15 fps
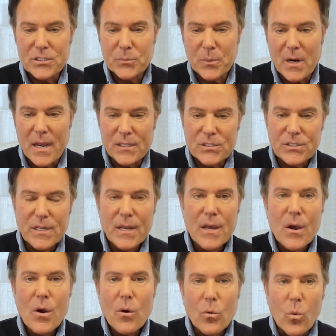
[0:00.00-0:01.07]
Express,
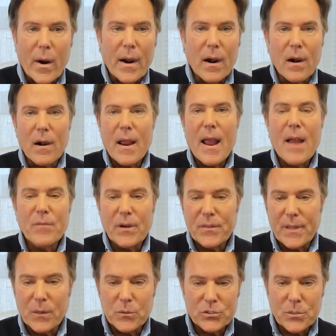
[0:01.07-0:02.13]
where
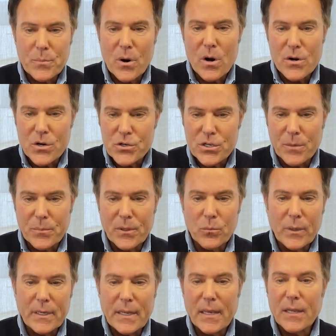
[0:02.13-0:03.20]
everything was a partnership
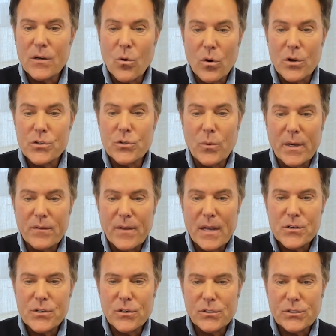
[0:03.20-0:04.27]
that we did or a joint
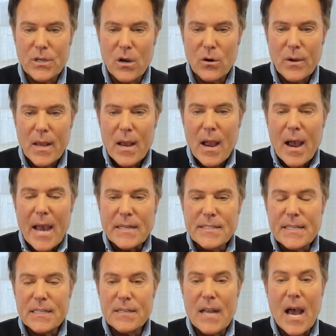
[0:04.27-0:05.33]
venture. So I
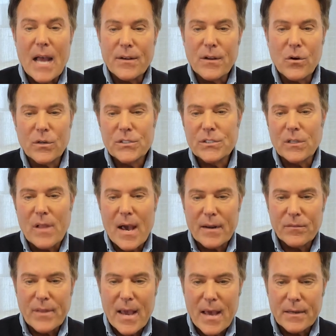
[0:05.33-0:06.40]
did not notice a
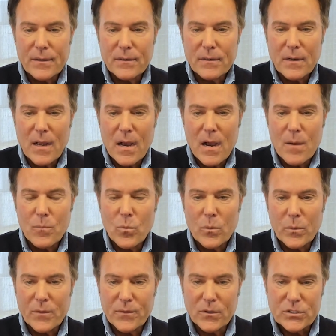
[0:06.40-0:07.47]
lot of that um,
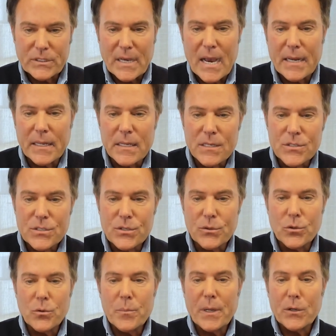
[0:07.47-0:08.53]
when we first got
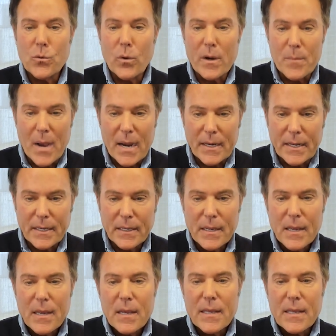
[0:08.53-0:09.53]
into Bitcoin mining.